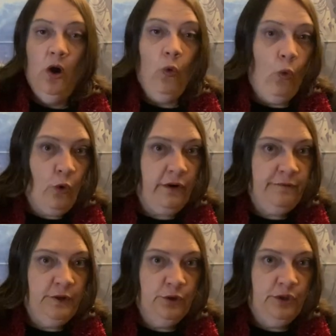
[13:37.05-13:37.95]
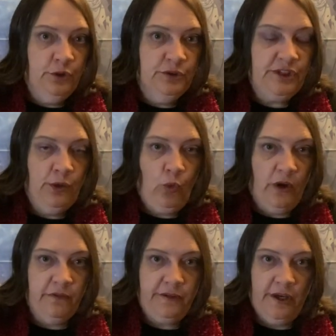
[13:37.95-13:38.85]
or if you're using one
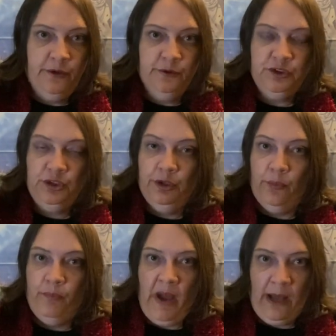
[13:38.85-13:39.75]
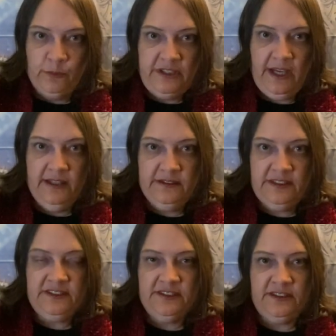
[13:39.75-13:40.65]
of those, you know, bounty hunter
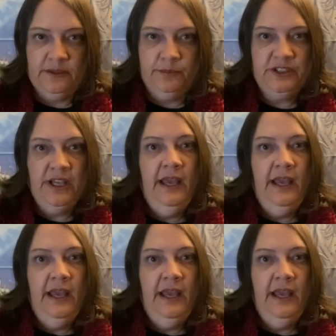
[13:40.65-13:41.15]
systems,